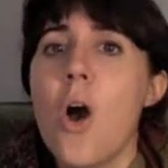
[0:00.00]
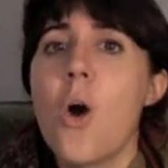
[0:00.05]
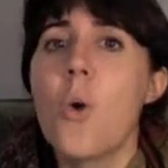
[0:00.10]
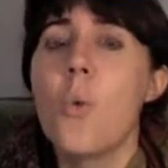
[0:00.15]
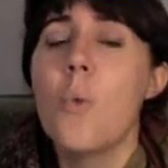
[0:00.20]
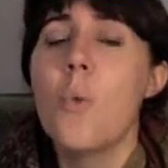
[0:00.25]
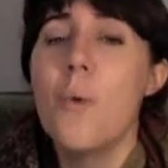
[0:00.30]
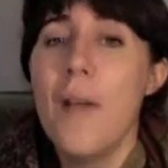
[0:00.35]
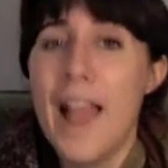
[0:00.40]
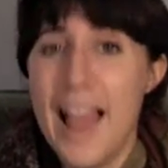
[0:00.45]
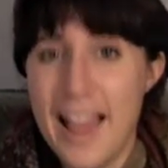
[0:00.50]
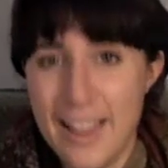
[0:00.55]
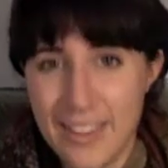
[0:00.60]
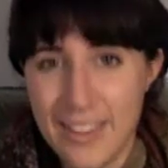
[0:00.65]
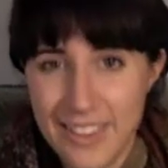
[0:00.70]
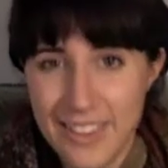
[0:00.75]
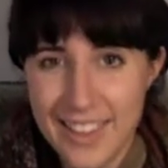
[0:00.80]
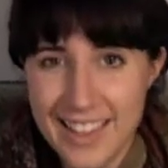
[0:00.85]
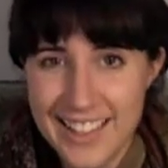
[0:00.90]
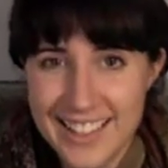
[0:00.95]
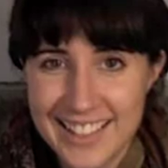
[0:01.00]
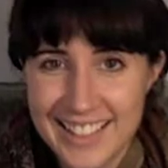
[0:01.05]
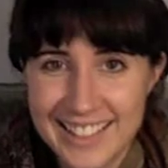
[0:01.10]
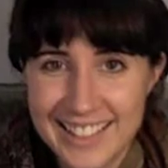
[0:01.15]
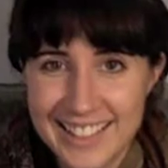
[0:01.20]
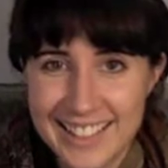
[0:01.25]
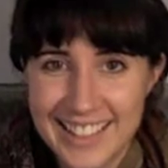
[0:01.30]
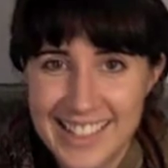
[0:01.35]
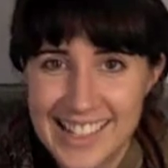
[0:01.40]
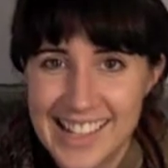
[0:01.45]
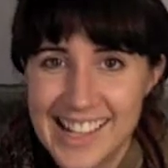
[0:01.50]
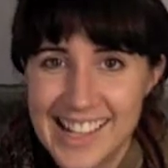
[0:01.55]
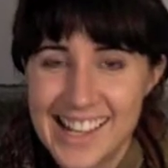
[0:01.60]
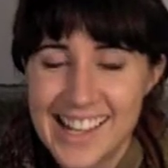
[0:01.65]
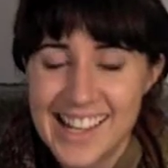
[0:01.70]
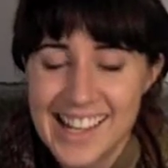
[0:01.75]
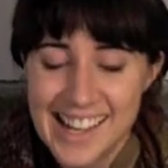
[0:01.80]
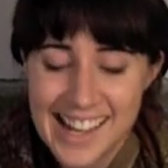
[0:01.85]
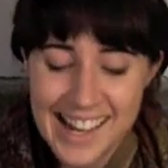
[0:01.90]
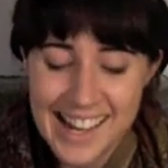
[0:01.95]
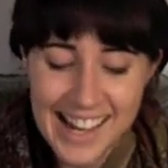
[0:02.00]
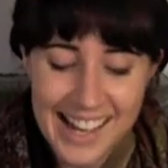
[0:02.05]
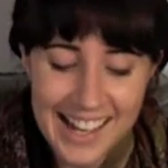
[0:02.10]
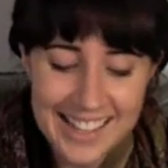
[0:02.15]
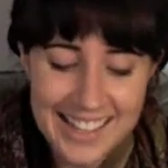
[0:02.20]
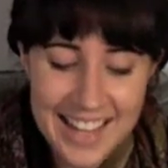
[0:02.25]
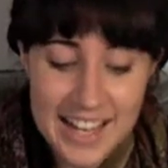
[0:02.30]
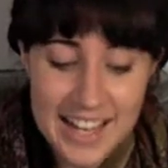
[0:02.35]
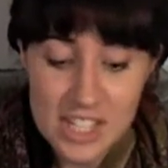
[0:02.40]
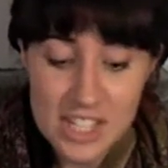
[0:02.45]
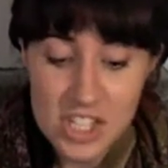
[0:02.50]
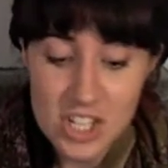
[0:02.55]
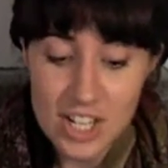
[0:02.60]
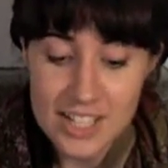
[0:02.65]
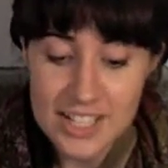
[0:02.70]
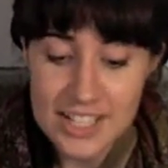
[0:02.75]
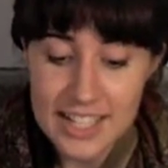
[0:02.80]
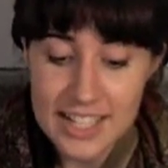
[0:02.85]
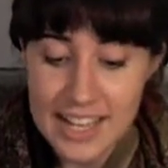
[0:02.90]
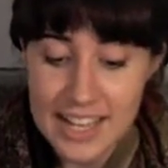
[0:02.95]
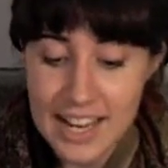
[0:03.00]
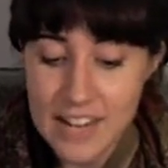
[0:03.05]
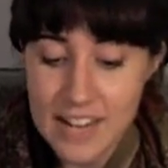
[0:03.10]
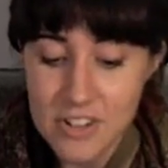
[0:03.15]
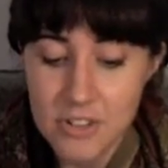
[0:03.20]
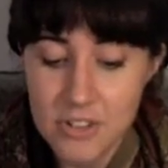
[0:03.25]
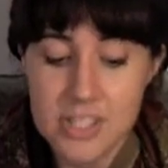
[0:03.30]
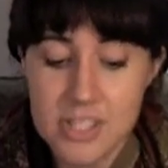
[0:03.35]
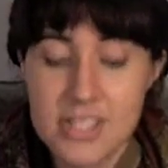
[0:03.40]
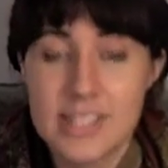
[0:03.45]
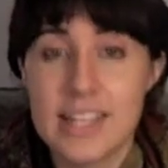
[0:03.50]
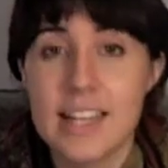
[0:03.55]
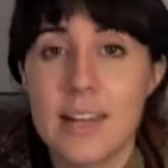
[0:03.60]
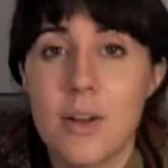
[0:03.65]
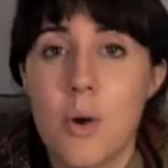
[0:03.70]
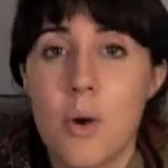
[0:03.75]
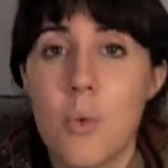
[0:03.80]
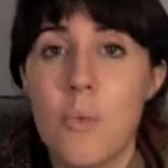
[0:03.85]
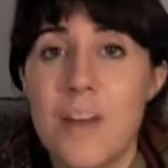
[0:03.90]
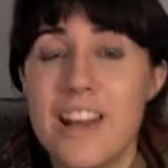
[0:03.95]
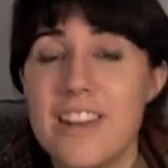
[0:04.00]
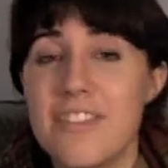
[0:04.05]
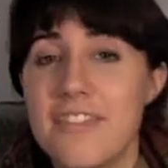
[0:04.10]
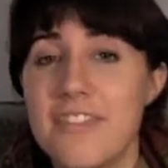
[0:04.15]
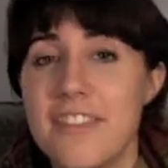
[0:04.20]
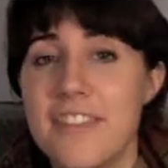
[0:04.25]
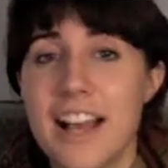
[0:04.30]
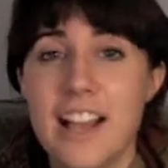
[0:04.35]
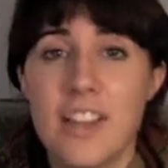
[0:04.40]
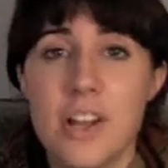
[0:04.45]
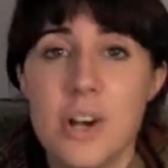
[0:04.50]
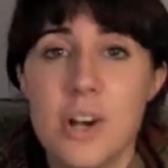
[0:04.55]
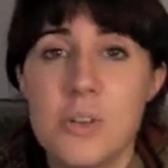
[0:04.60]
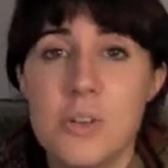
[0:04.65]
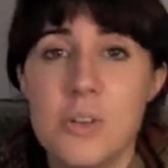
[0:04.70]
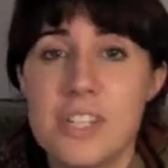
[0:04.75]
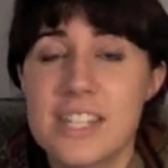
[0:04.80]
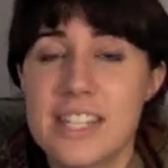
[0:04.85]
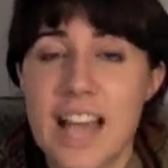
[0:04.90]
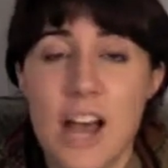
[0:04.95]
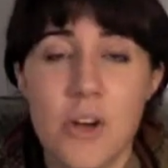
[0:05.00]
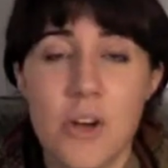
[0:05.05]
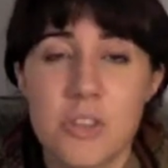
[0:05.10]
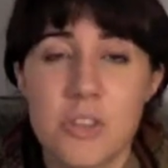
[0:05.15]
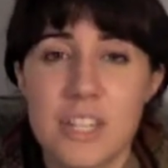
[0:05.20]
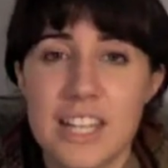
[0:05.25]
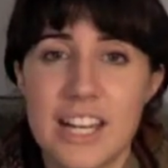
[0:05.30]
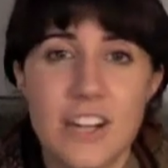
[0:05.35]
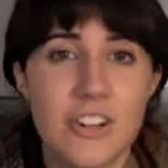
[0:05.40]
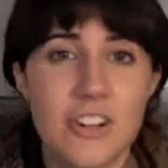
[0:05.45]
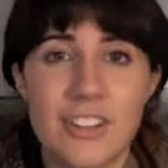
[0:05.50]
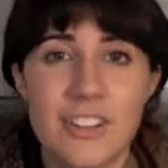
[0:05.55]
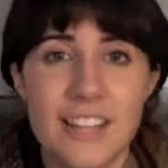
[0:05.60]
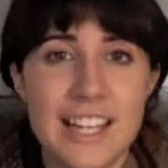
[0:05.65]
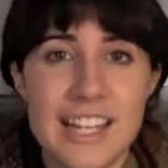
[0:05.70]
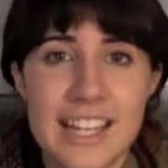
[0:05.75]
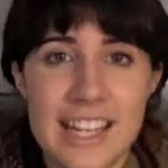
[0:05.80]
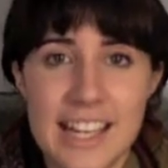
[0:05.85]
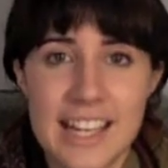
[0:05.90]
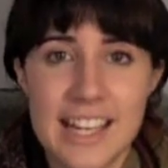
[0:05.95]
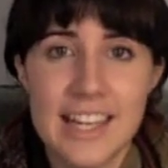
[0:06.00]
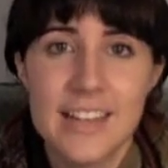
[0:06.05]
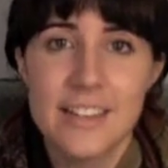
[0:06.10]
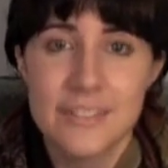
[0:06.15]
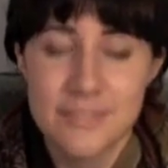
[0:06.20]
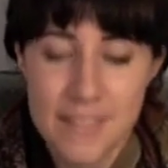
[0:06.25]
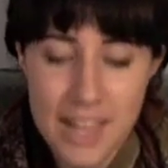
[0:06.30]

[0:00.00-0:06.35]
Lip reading: Well, things start to get interesting when fellow South Carolinian